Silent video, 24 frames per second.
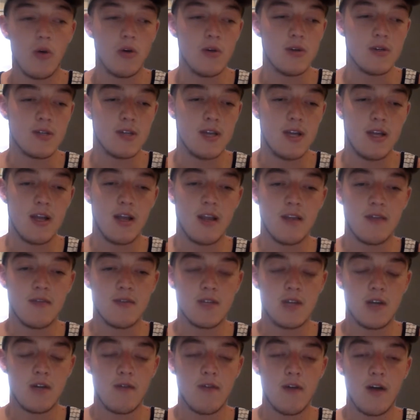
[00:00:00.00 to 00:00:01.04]
say that they've
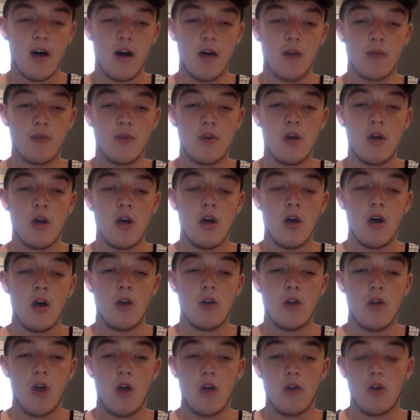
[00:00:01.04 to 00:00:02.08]
self-harmed,
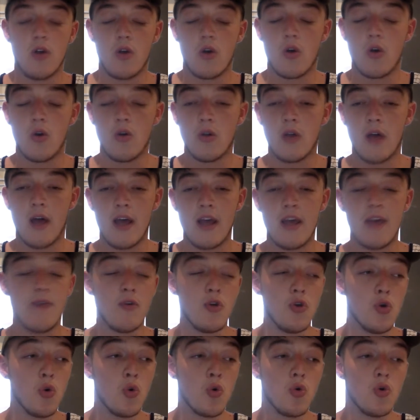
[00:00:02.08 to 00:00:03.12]
and
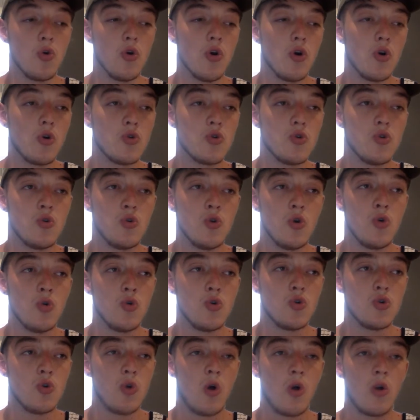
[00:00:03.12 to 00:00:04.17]
even young girls who
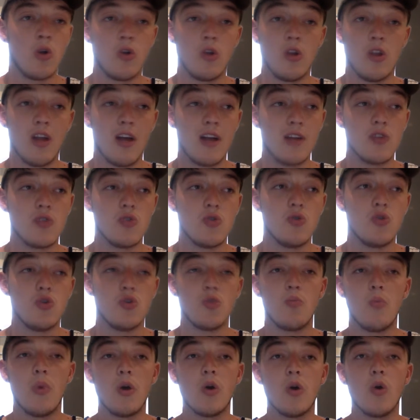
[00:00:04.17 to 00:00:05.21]
should, and lads who
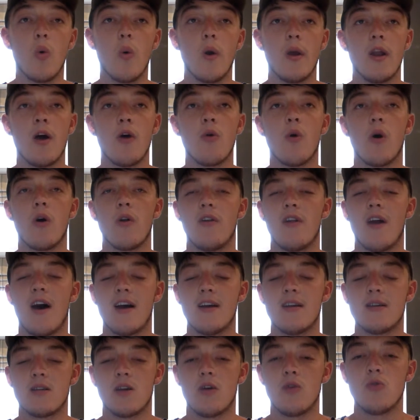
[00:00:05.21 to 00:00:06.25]
should be going out on
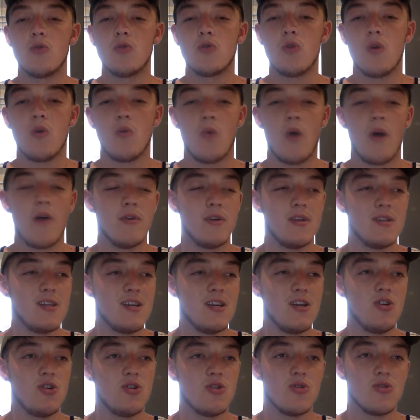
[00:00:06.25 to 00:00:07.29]
nights out and wearing
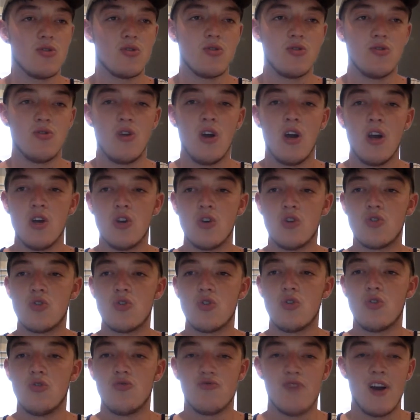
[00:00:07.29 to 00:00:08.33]
t-shirts and
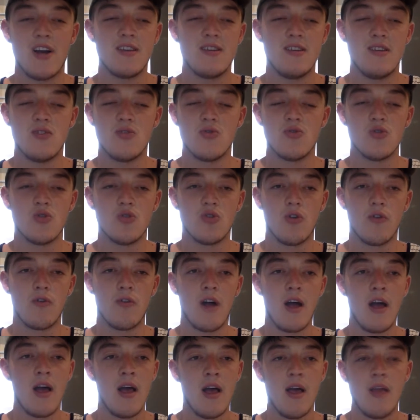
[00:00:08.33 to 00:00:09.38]
dresses and stuff,
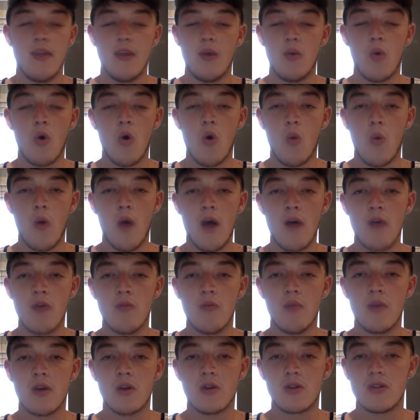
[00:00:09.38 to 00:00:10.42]
they won't wear them
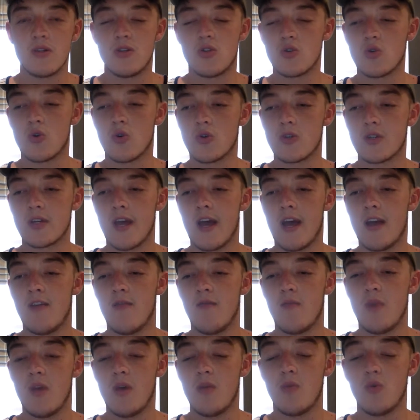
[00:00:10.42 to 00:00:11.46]
because they're so scared of
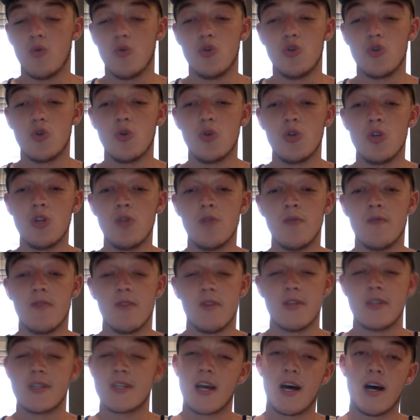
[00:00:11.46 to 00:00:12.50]
people judging them for the
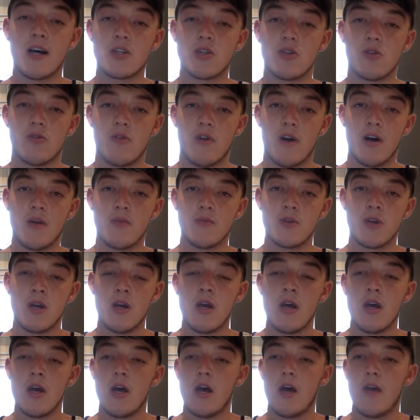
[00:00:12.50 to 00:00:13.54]
scars on their arms.
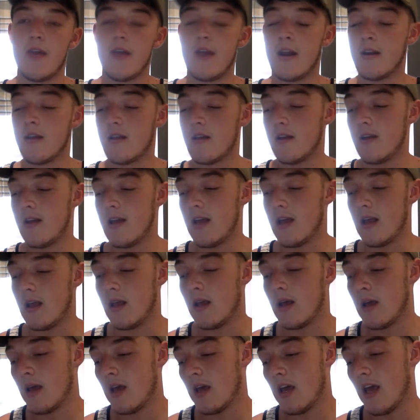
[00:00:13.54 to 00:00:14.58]
At the end of the day,
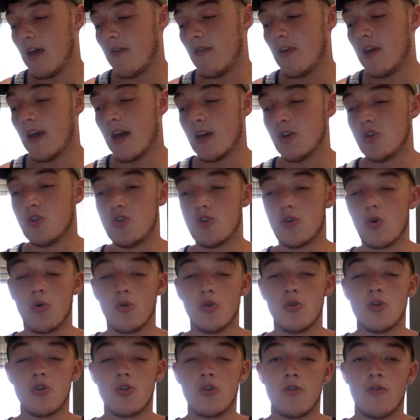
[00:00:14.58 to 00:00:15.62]
if you get
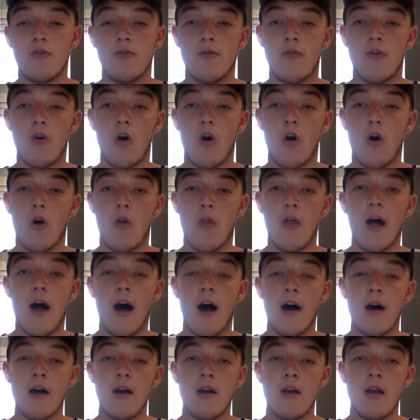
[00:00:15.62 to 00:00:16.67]
judged for
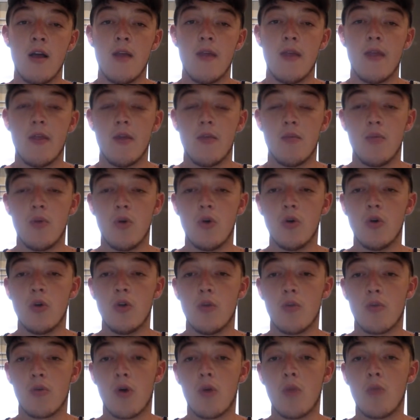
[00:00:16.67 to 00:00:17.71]
that, then the
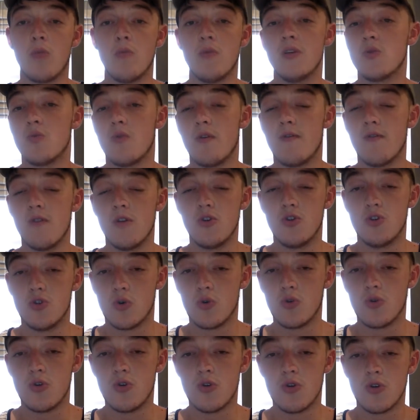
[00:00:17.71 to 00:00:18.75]
problem is with the
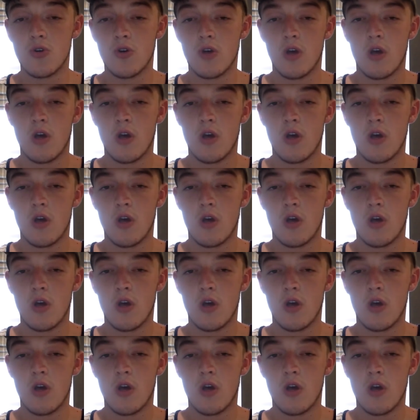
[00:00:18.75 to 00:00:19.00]
judge.